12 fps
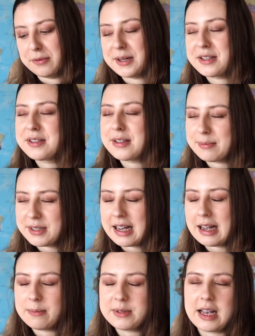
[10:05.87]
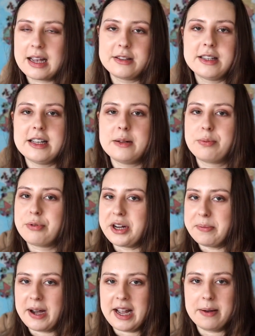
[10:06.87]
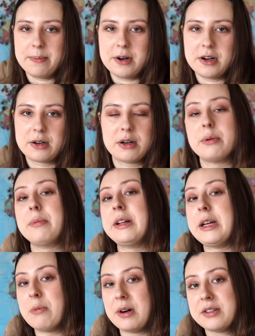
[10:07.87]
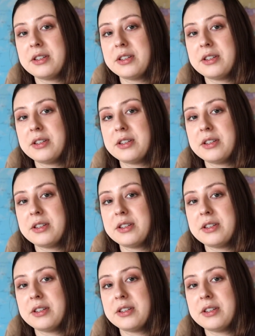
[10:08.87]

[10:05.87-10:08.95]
but sometimes I did pre-buy a book or really want